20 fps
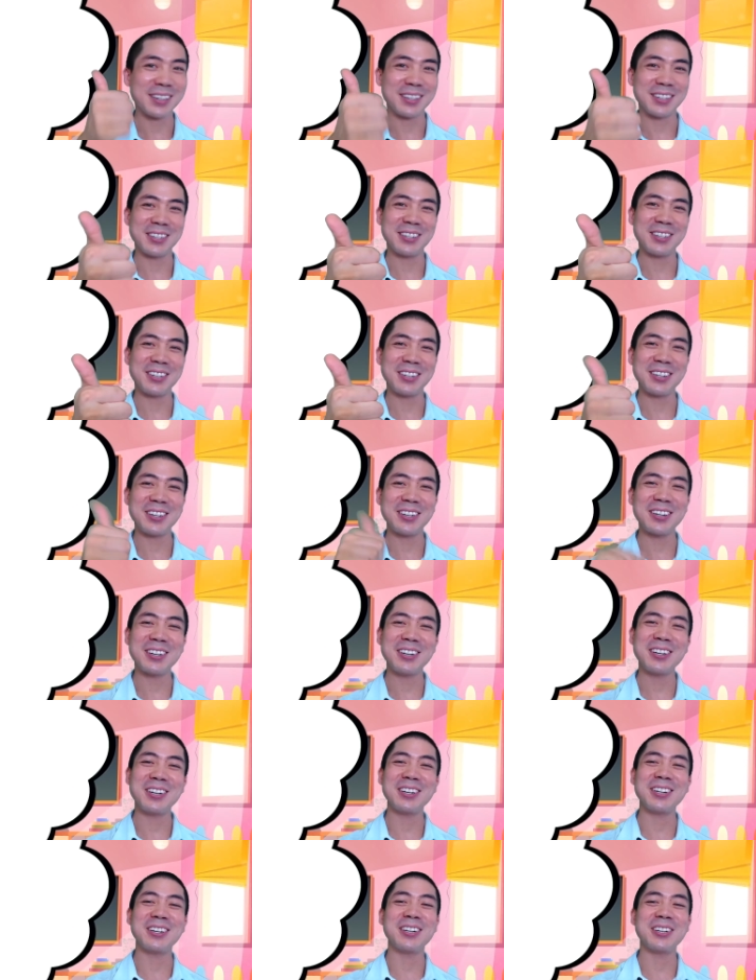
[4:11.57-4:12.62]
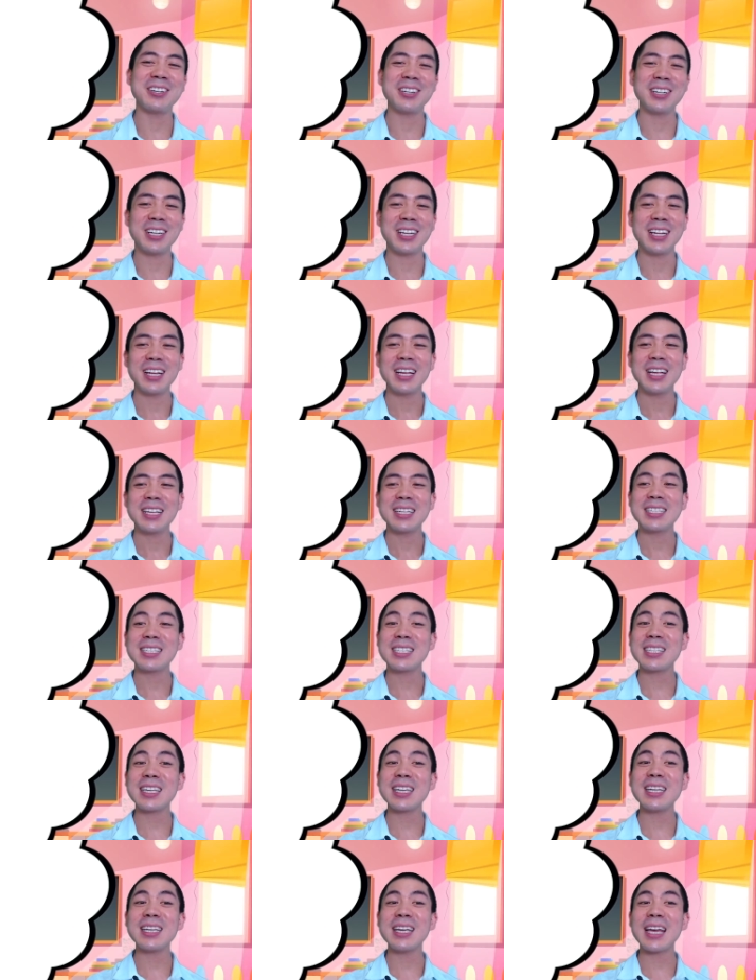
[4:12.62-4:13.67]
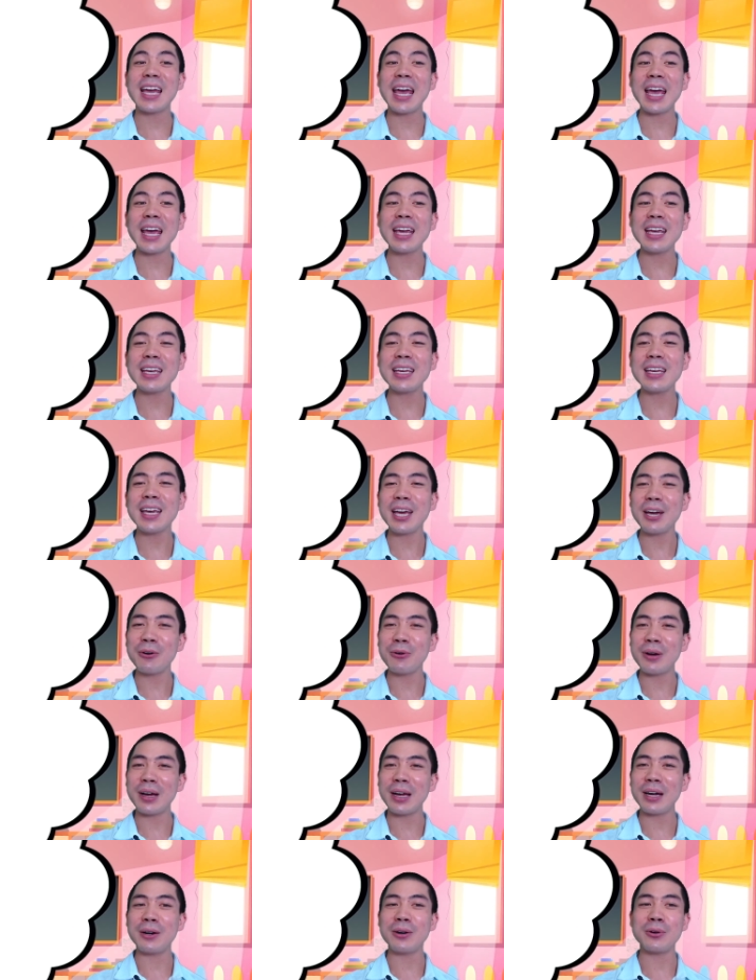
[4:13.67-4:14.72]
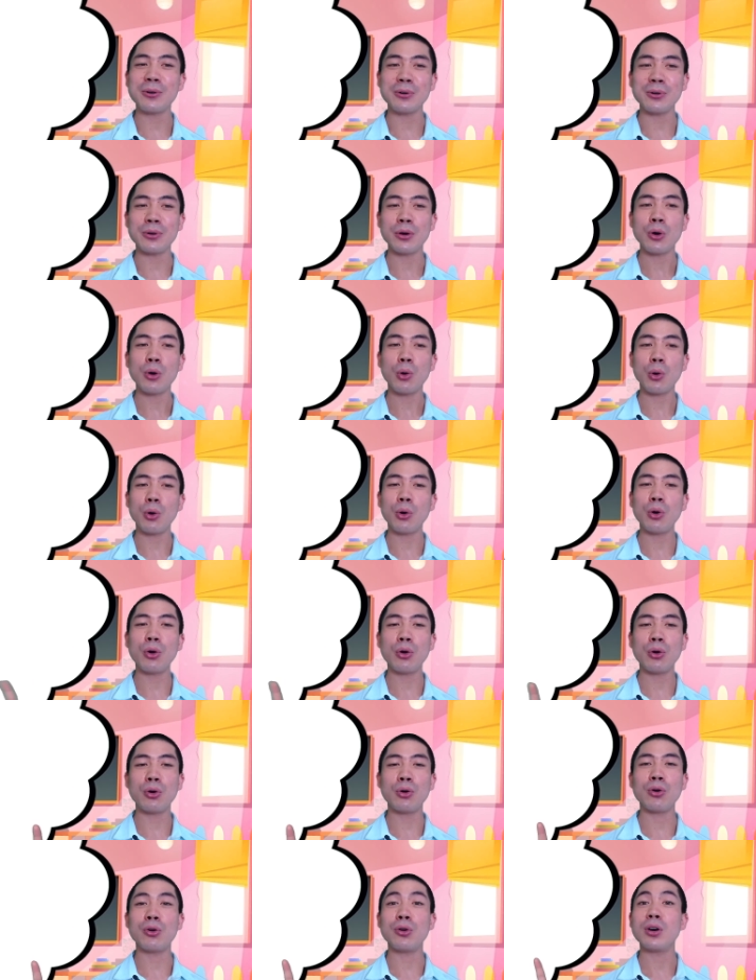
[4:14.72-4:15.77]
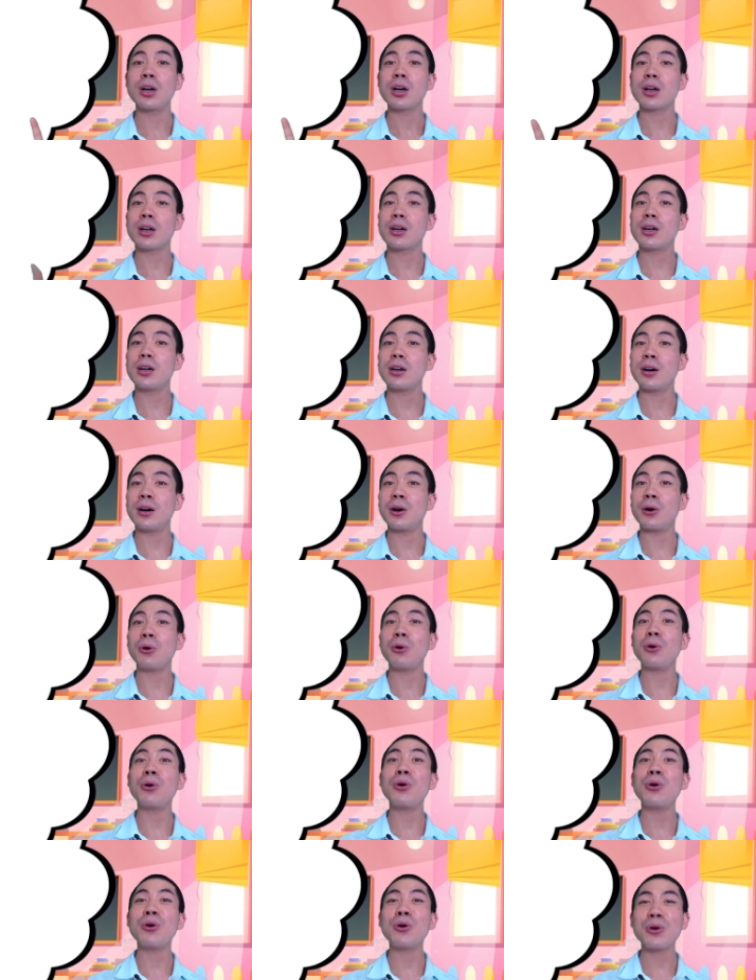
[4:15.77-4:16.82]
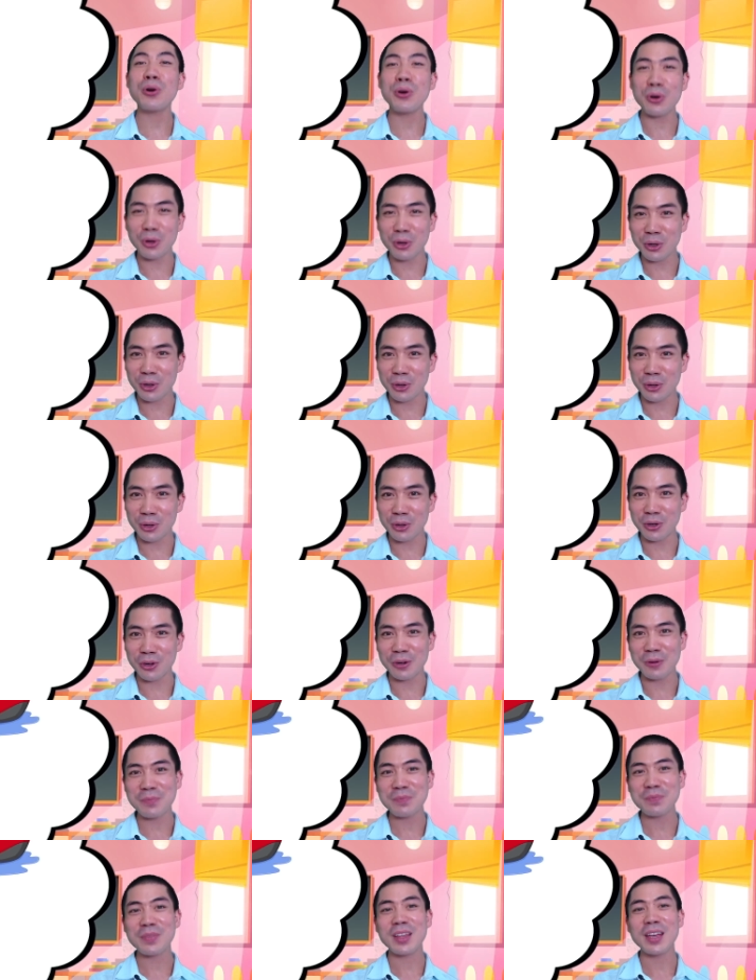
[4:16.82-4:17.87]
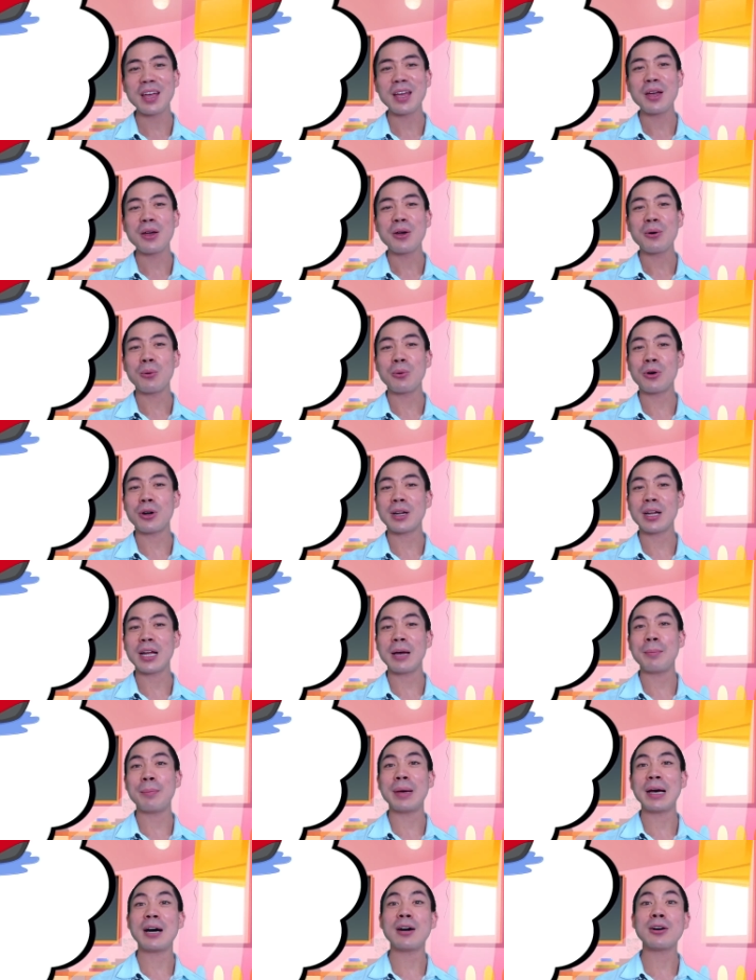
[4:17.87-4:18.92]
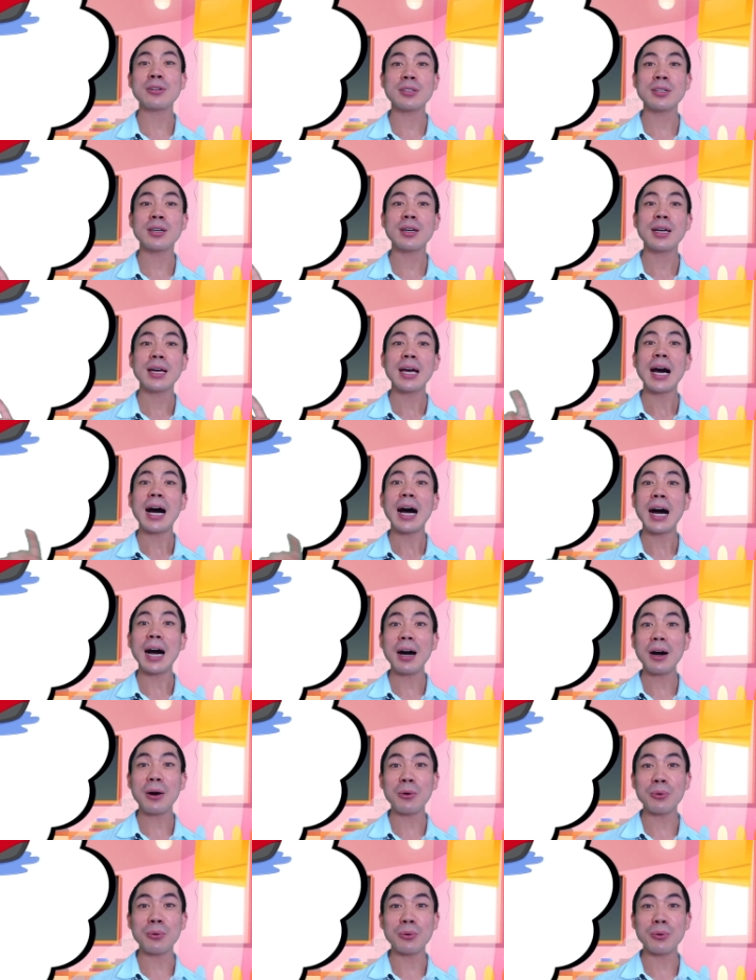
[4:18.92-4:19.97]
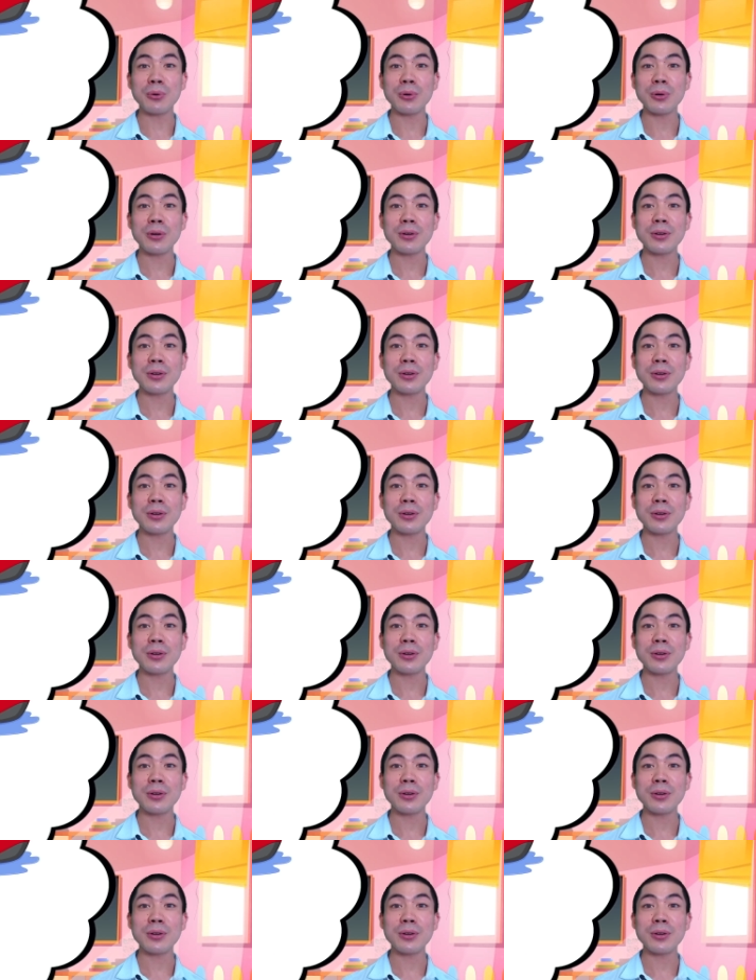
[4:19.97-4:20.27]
Good. C A L L. Or. K or call. What about how?